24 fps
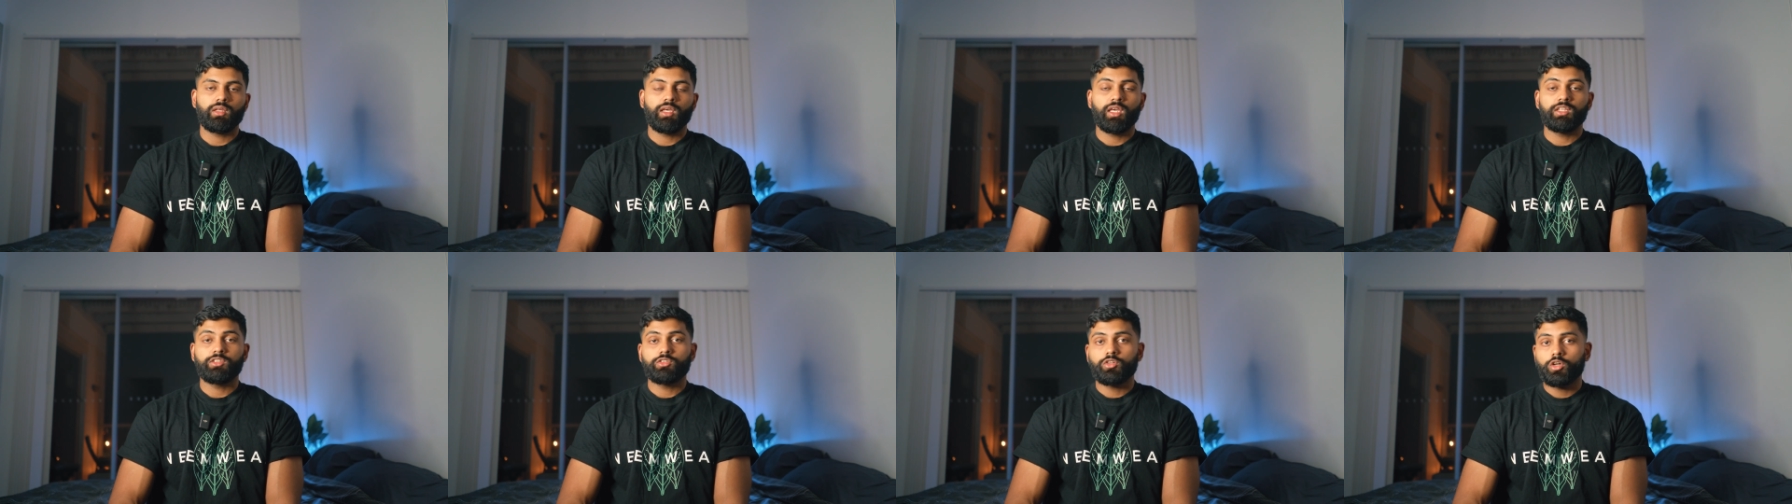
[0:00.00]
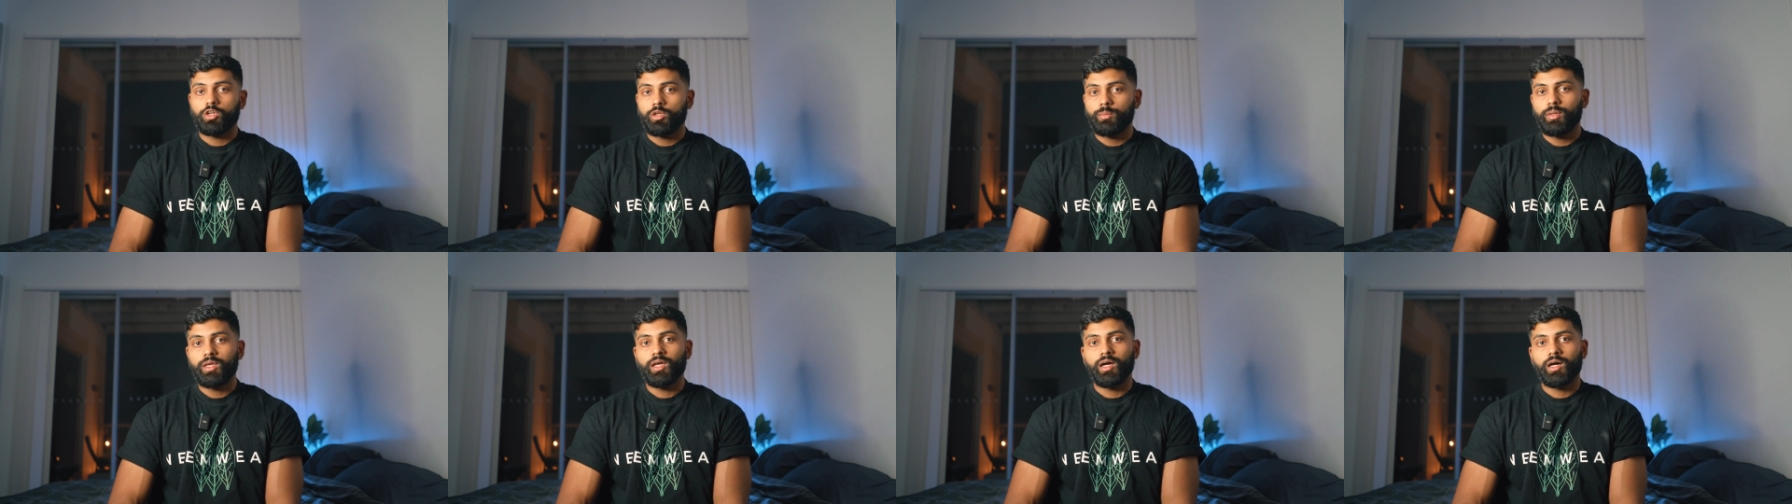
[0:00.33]
It's
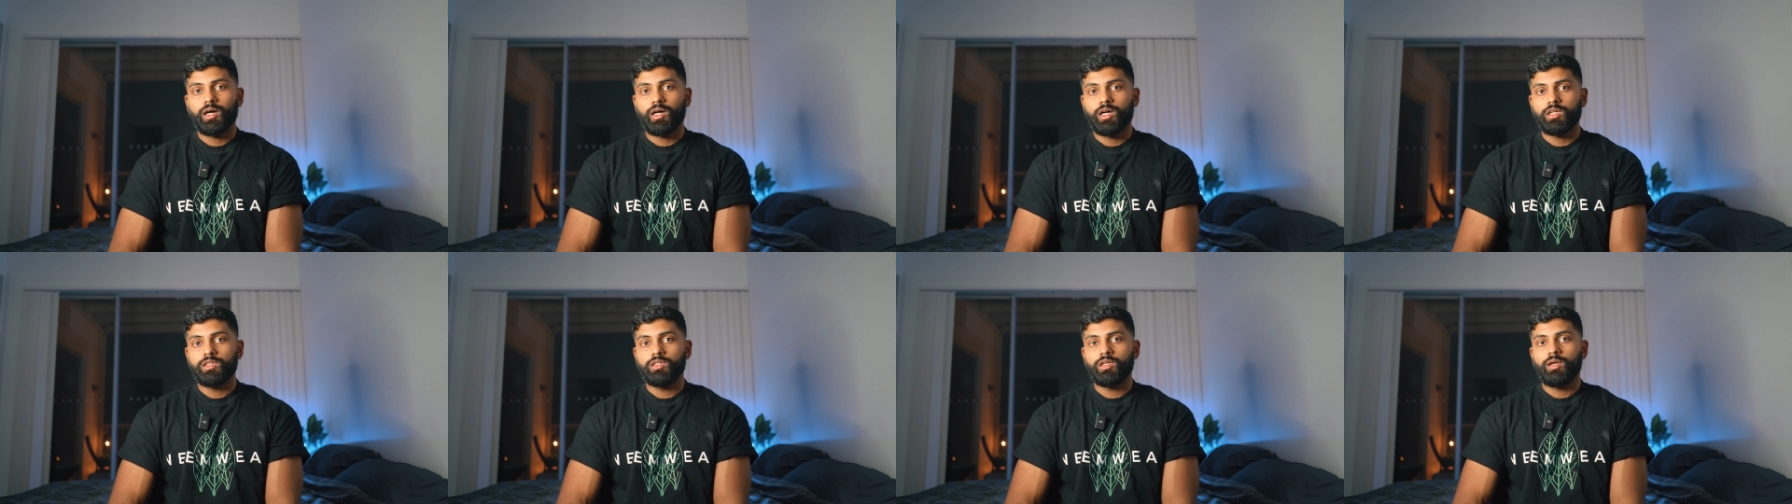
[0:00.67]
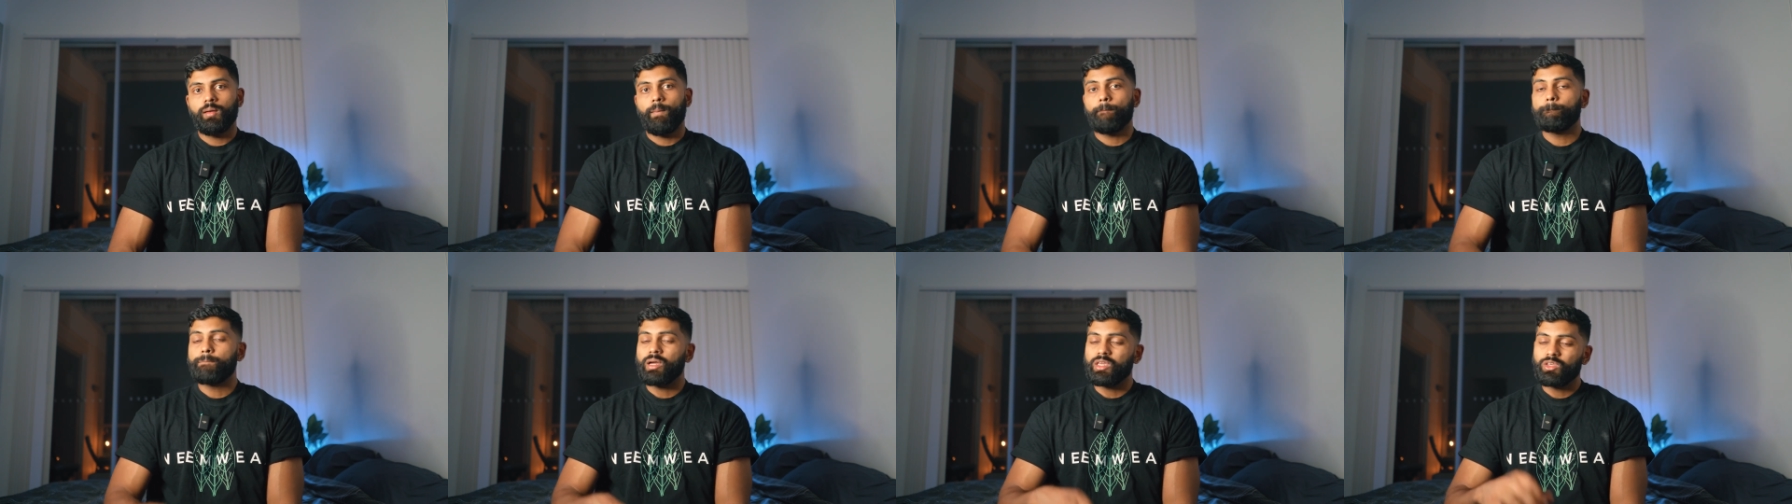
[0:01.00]
going to be hard,
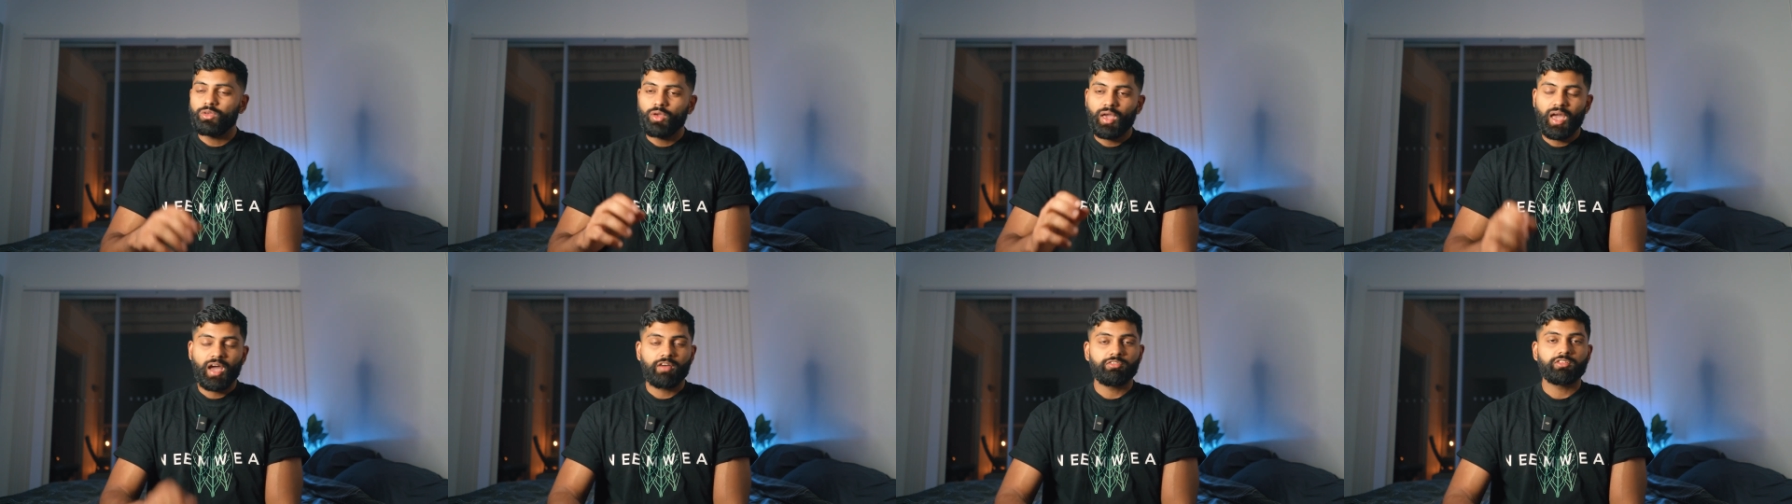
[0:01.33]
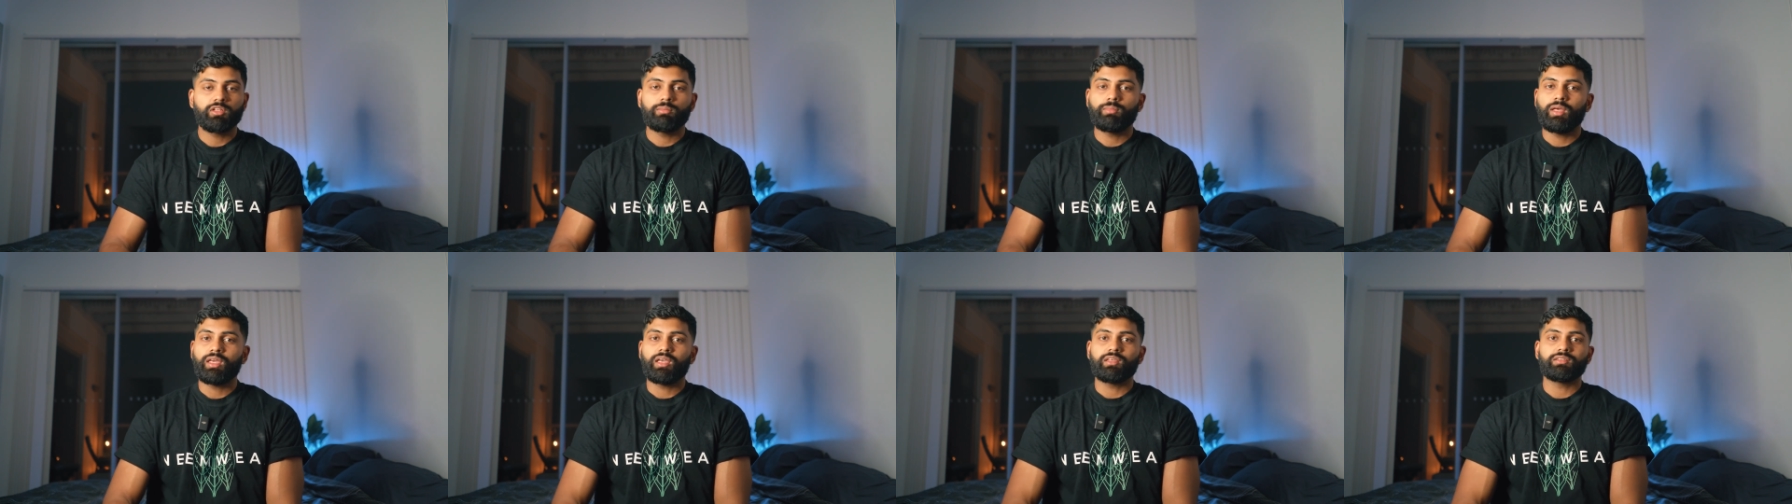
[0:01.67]
but you have
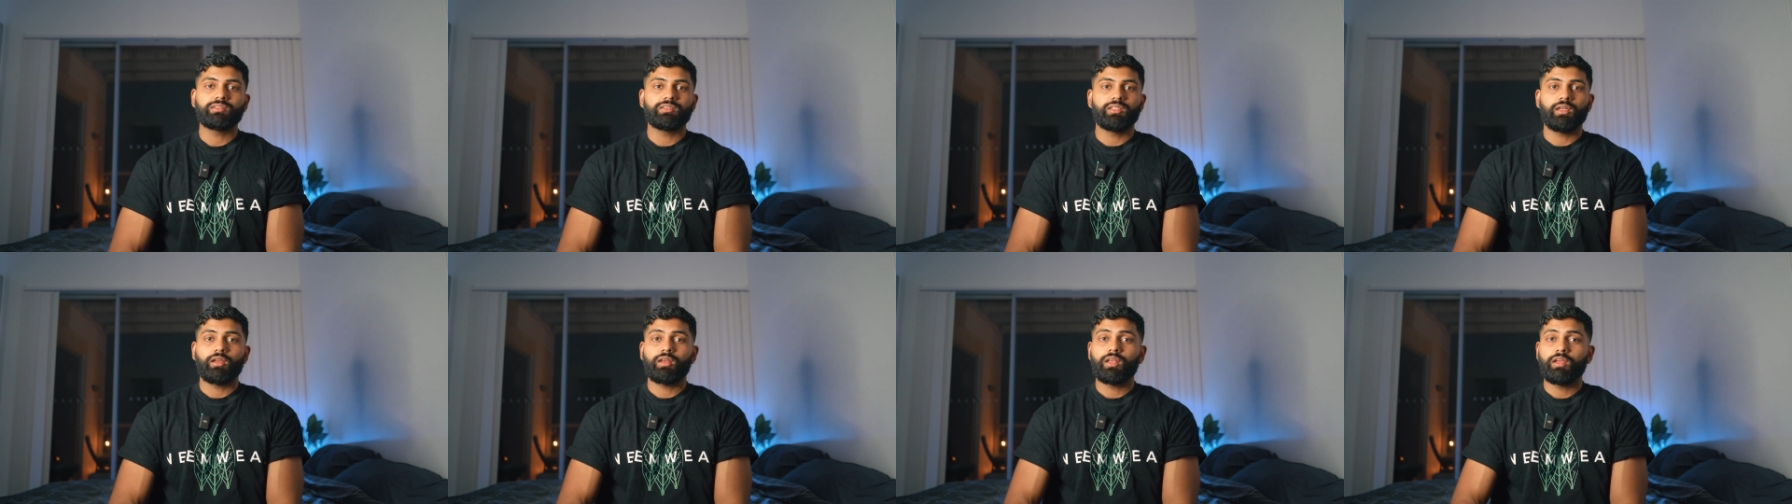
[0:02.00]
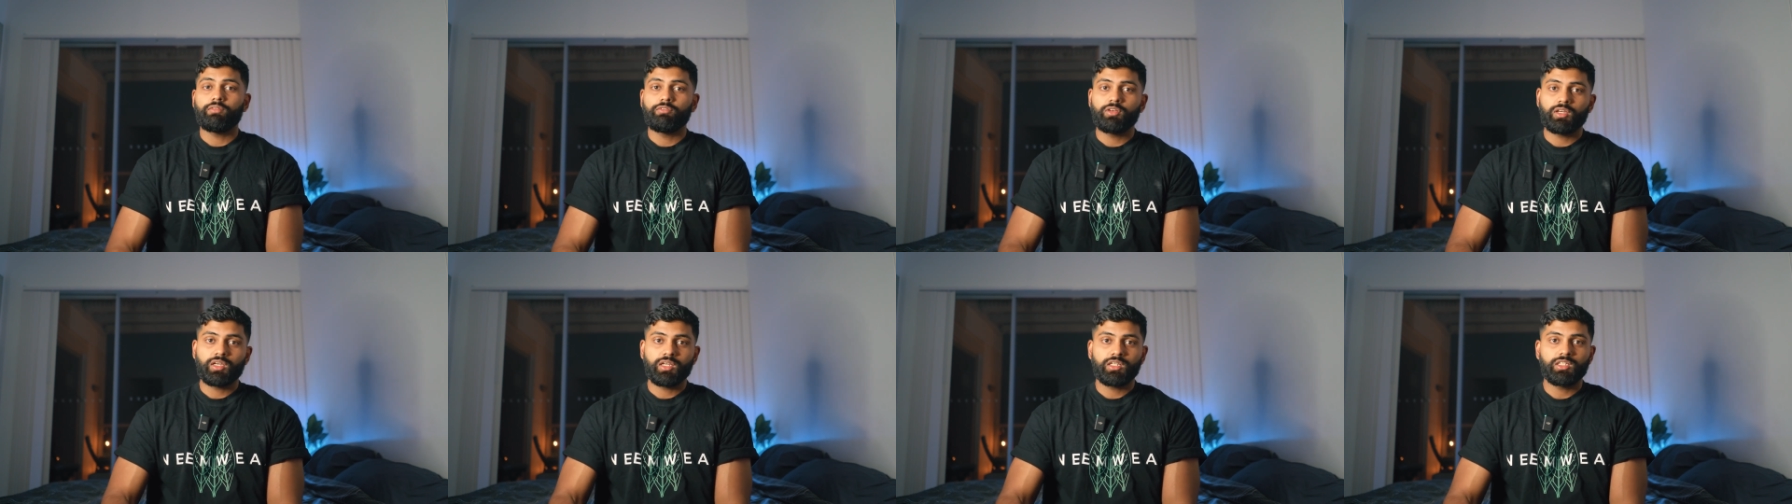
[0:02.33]
to make a
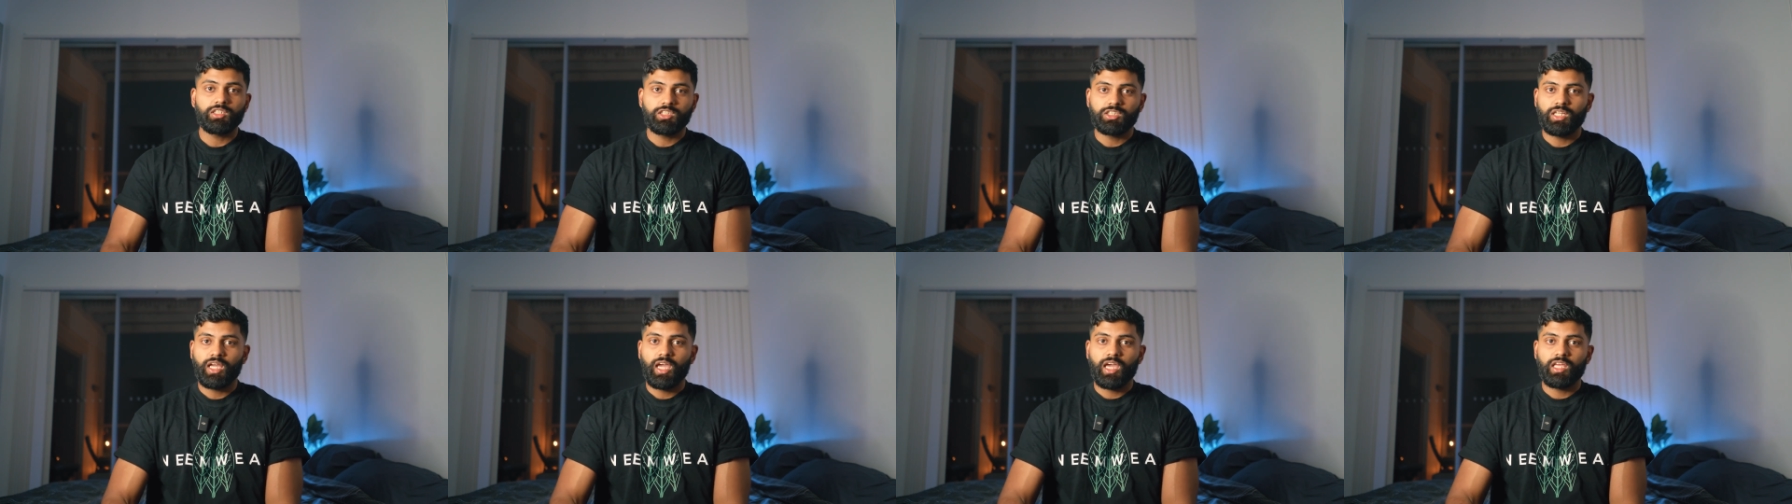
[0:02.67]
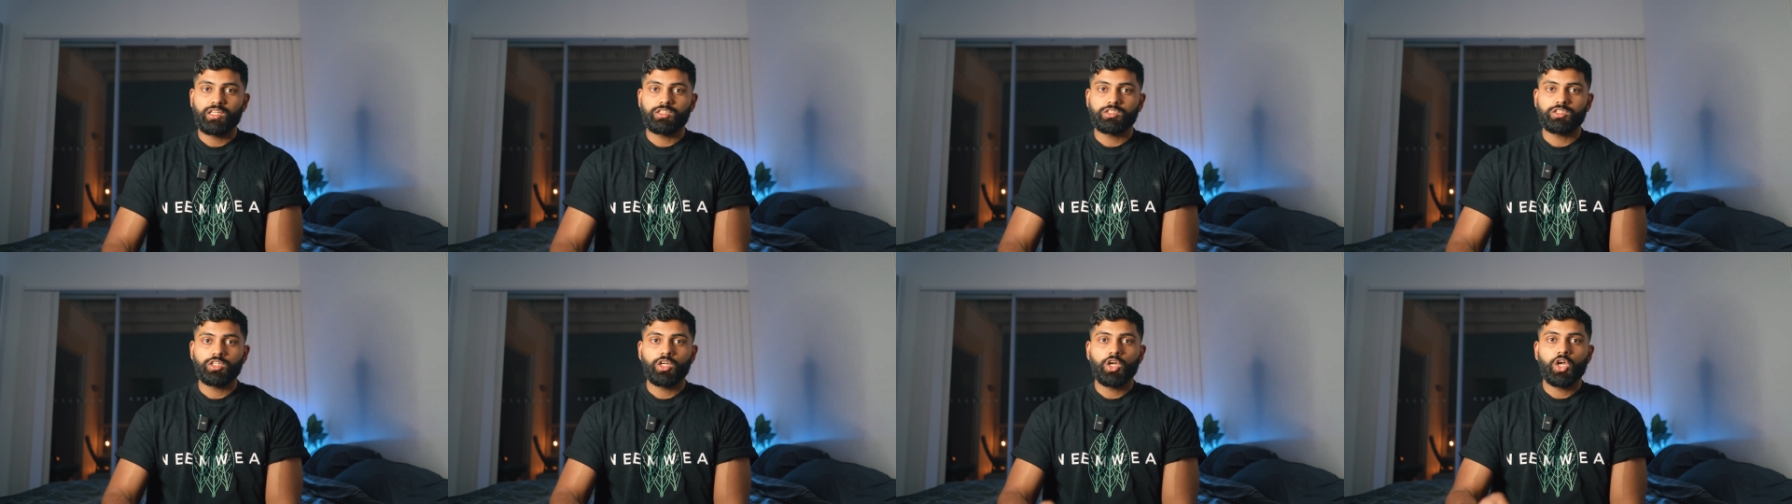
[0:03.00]
significant
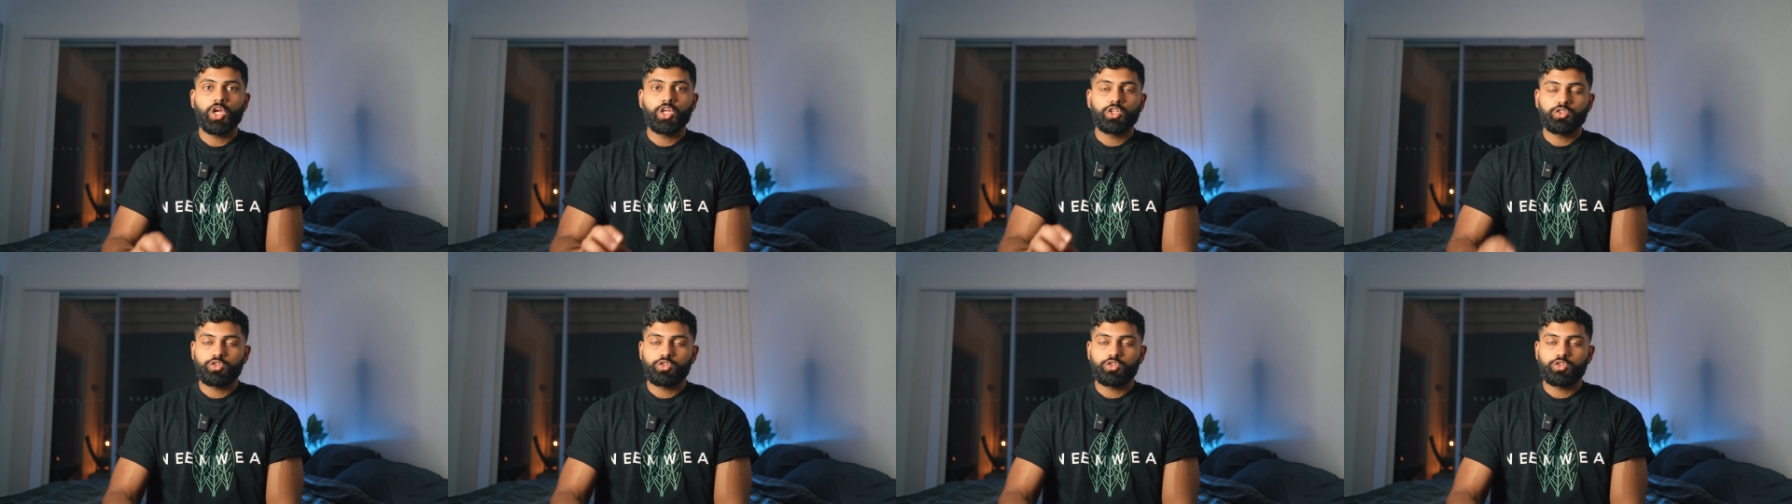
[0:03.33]
change